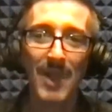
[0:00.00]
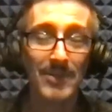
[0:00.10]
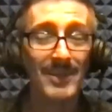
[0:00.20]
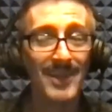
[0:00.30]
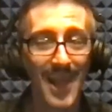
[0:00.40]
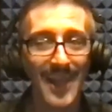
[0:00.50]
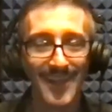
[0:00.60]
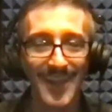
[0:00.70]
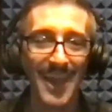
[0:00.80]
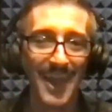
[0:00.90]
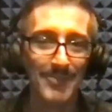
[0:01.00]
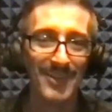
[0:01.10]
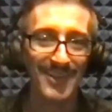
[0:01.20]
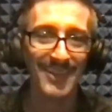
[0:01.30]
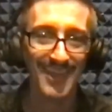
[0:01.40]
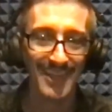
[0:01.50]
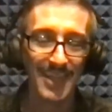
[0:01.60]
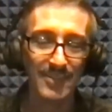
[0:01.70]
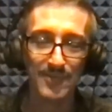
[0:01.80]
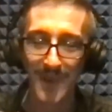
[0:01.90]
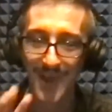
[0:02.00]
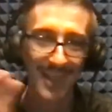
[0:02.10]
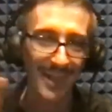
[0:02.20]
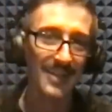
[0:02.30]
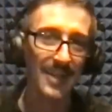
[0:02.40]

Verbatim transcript: probably not going to happen. And that's fine.